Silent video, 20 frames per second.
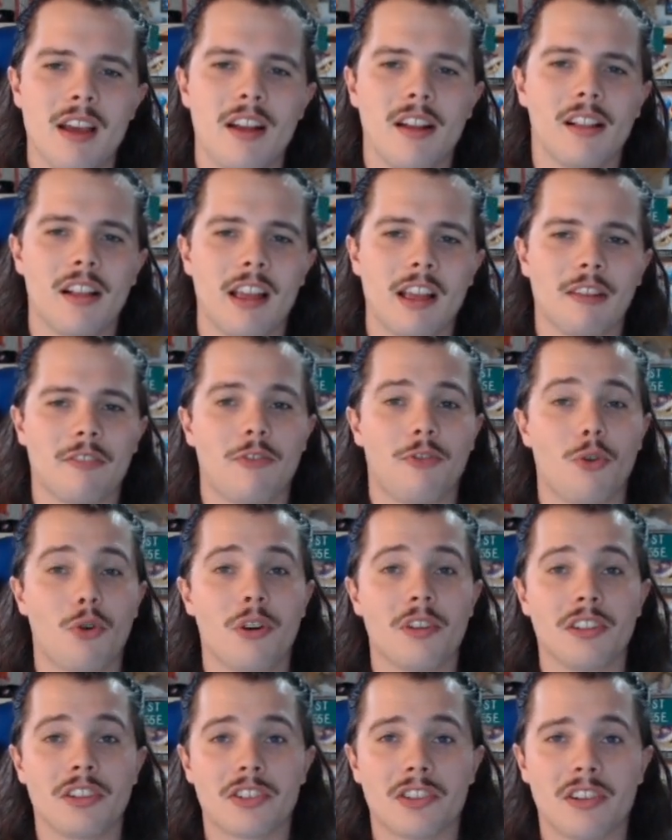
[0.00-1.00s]
Like for
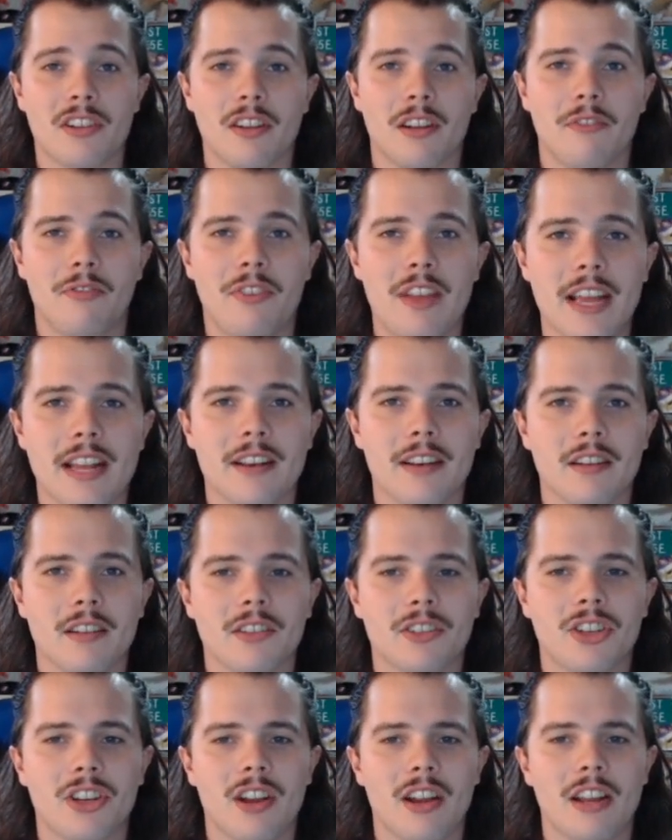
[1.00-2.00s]
the certain event,
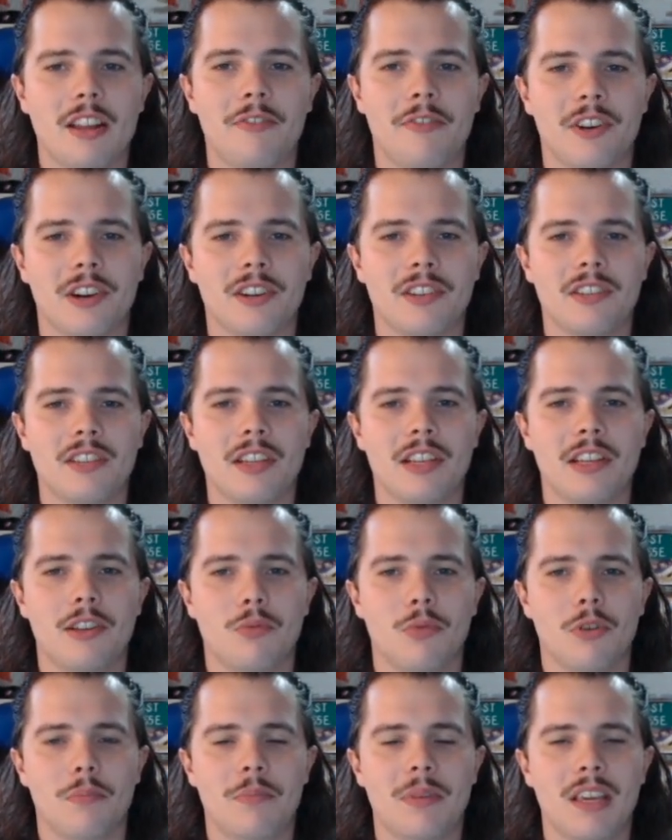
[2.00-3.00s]
Shiny Ferroseed
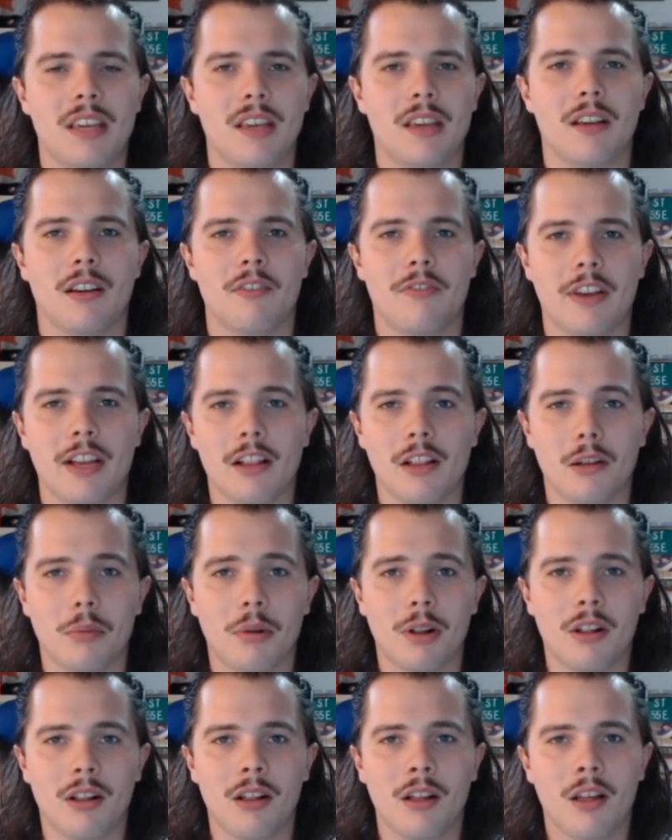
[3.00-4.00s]
will be
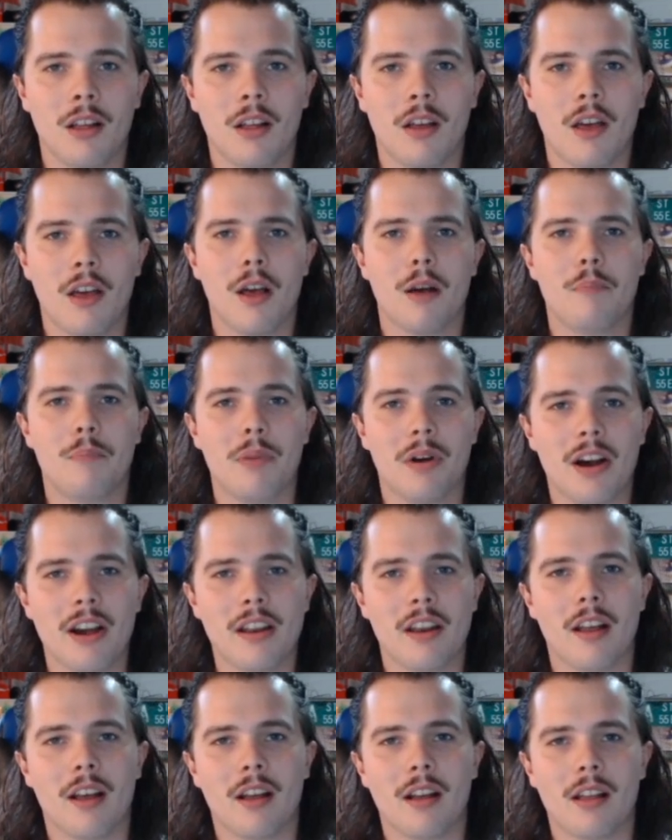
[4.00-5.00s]
available,
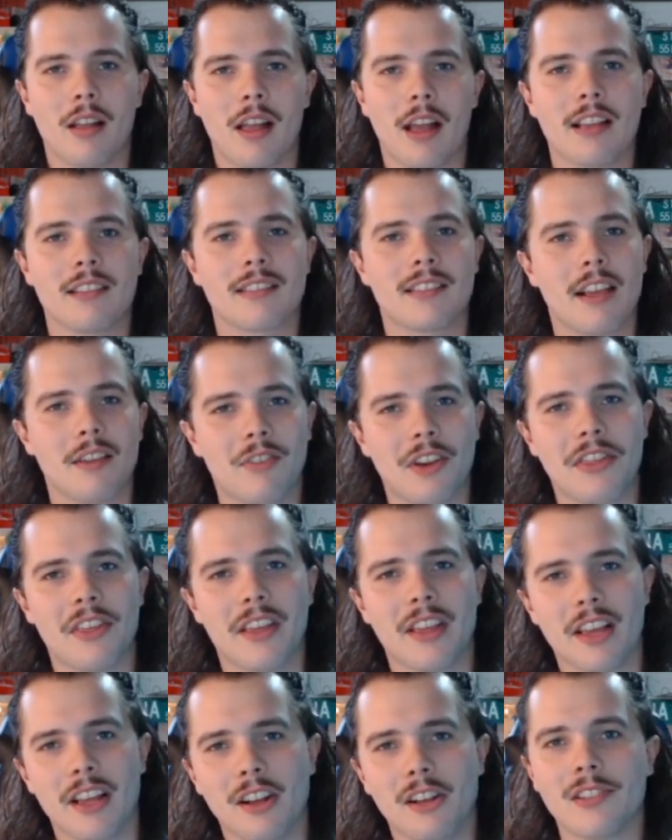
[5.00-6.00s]
but as
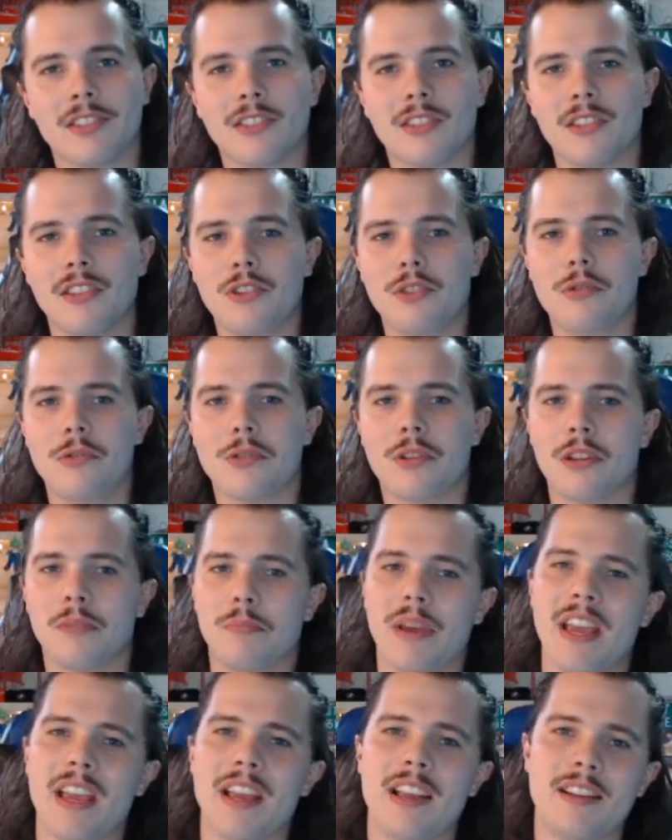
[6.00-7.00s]
everything else, you can
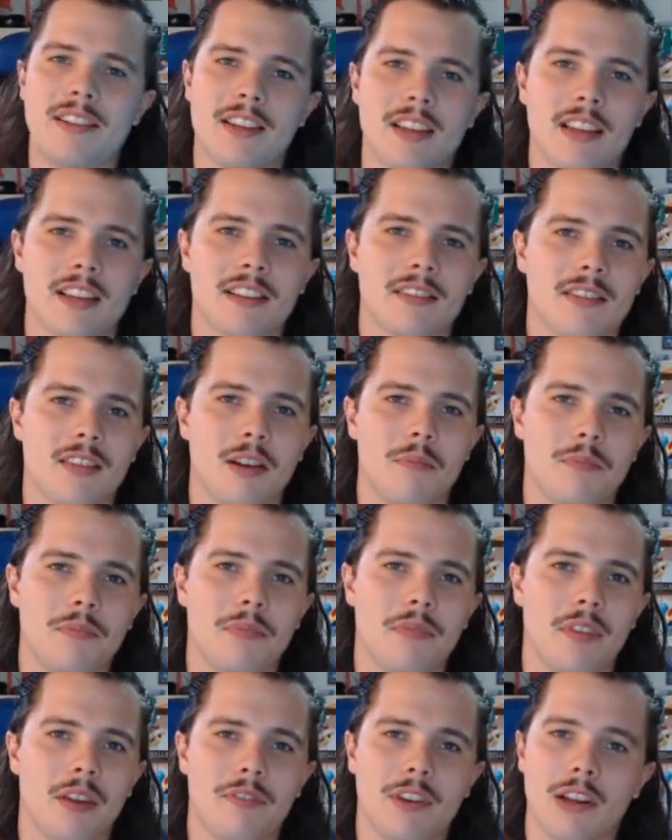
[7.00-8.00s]
pay to get
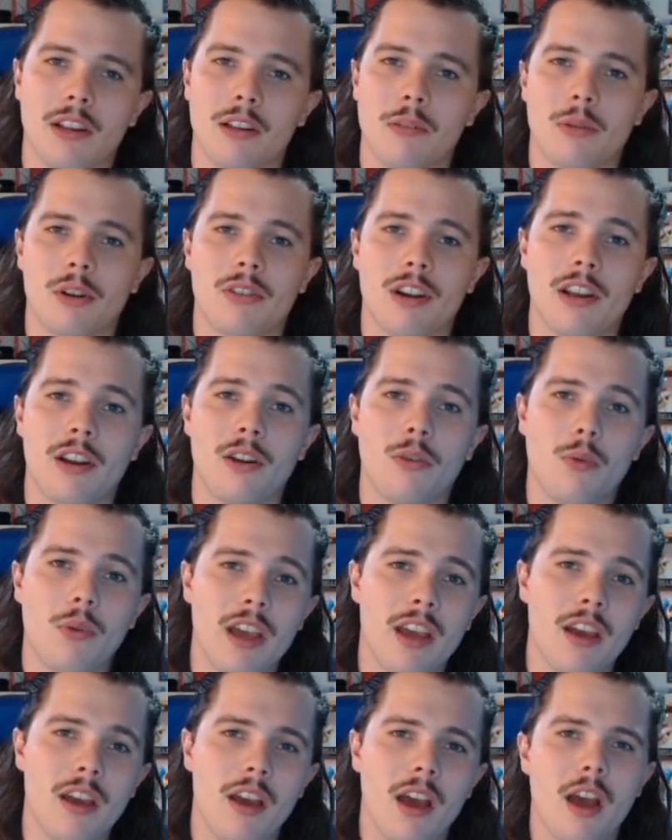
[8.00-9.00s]
something available right
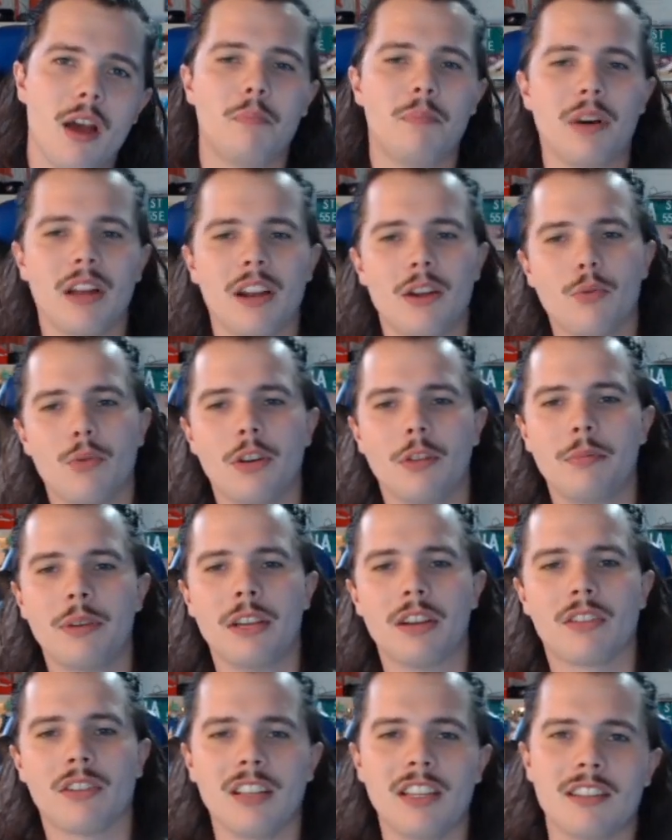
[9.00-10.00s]
away, but it will be
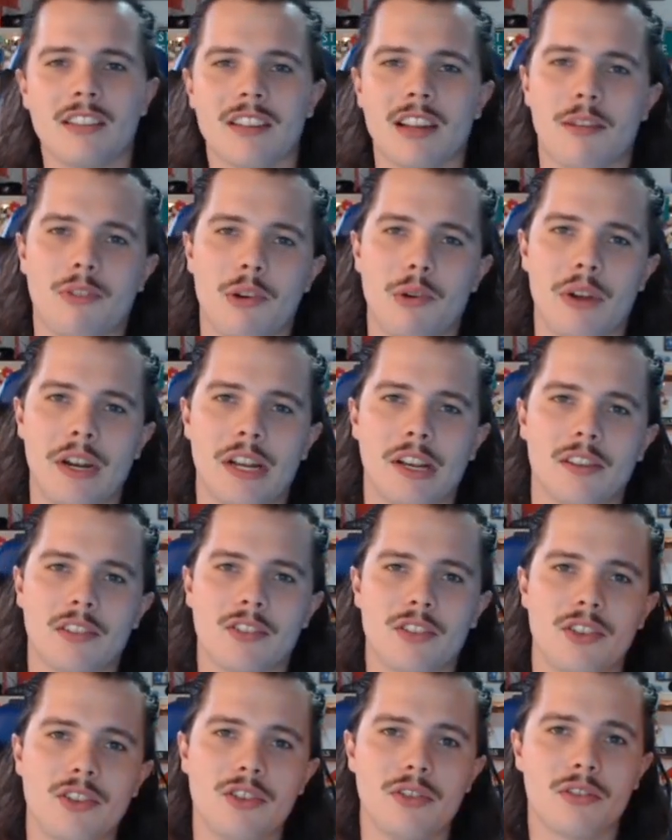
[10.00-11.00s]
released to everyone else
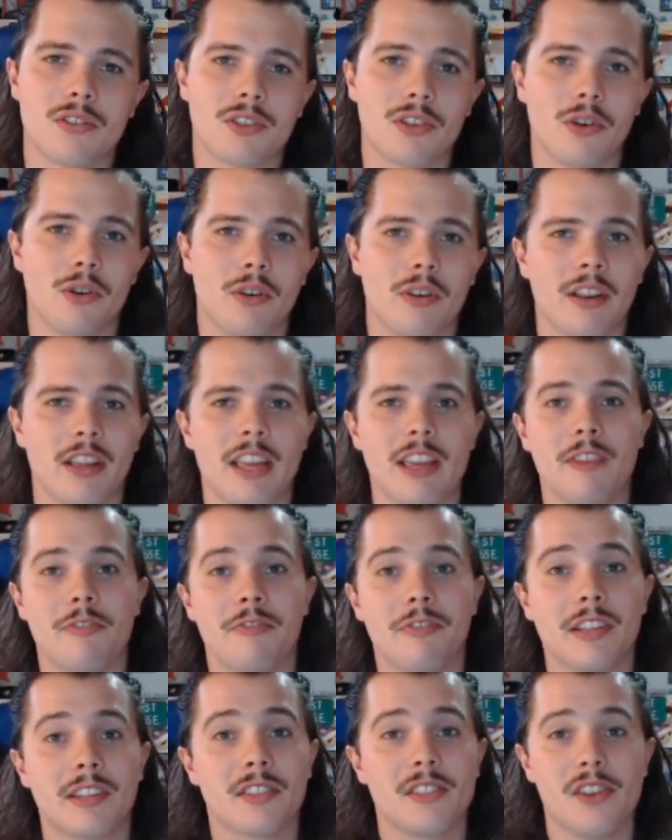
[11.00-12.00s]
soon. So if
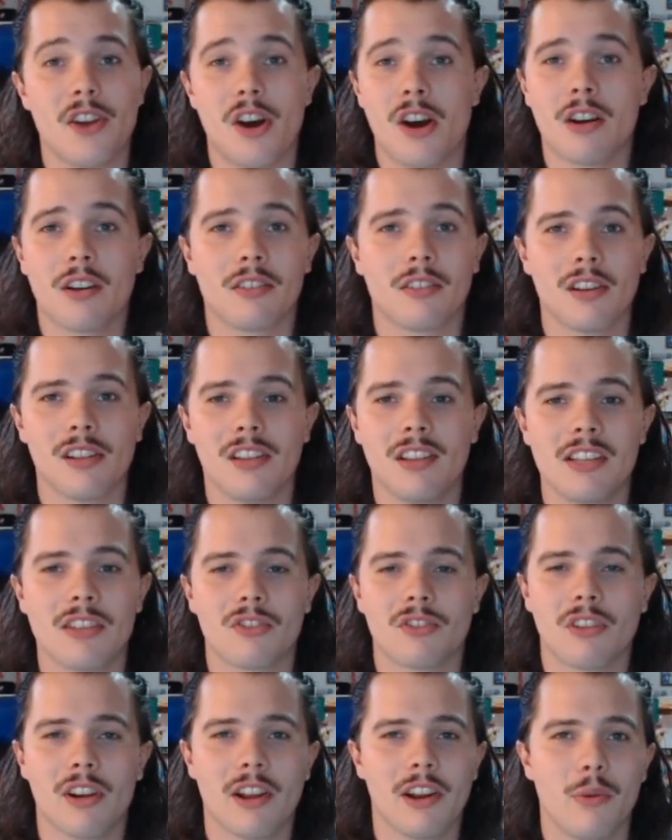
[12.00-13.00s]
it's not
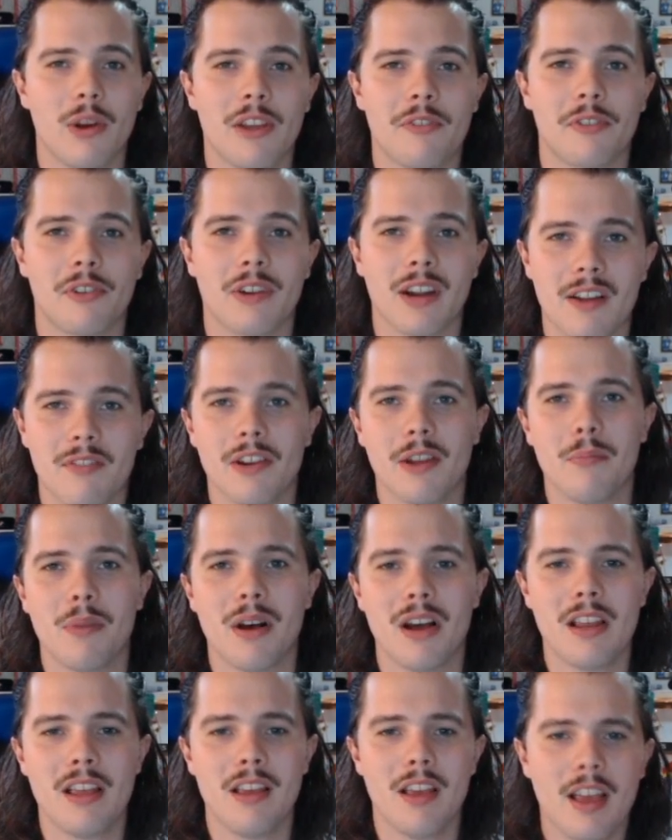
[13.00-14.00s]
released right away for
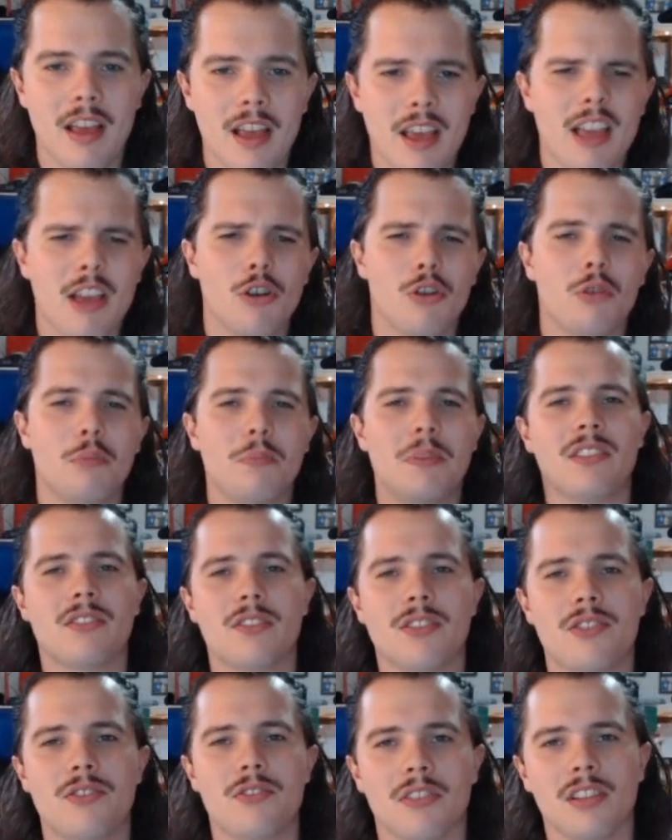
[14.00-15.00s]
everybody, it will be
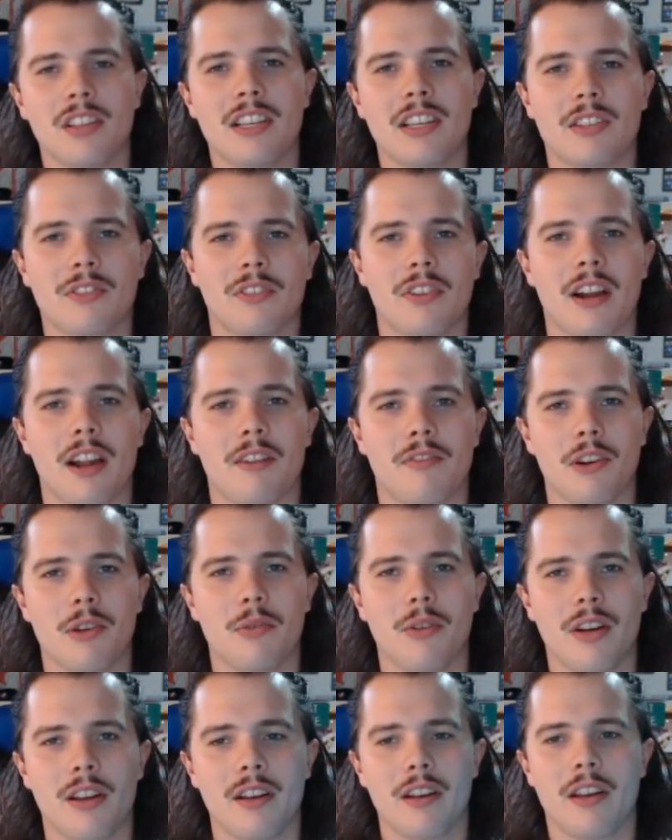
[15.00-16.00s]
soon released for
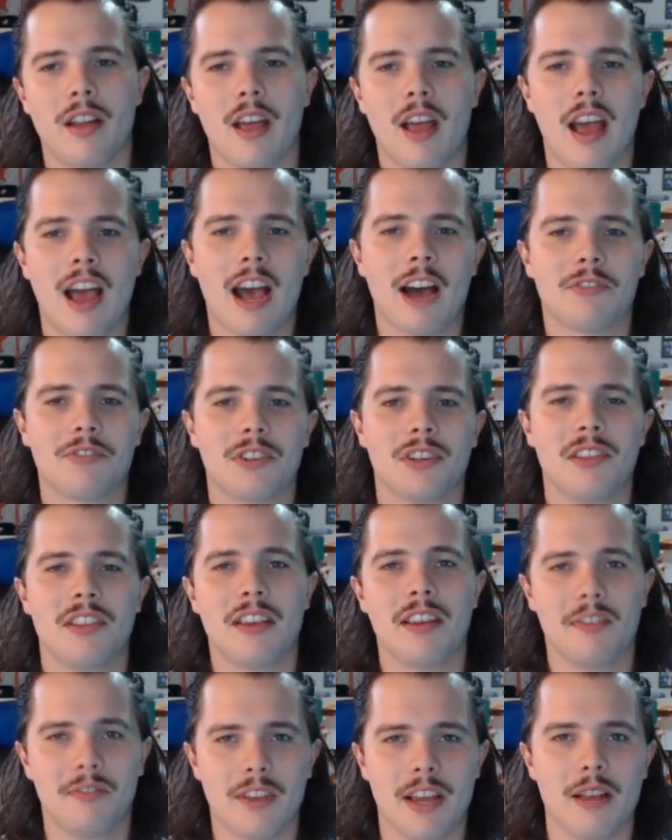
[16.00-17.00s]
everyone after the
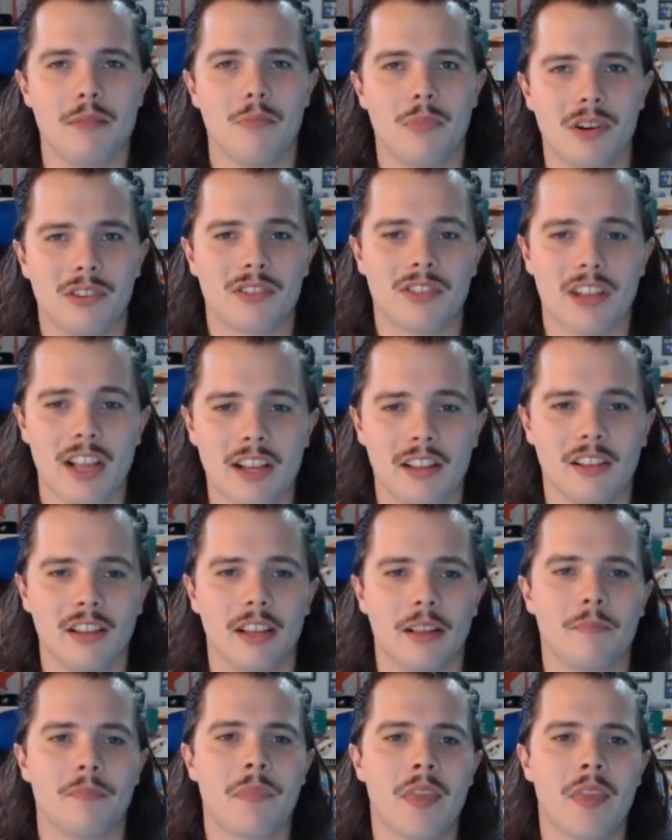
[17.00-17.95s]
event, most likely.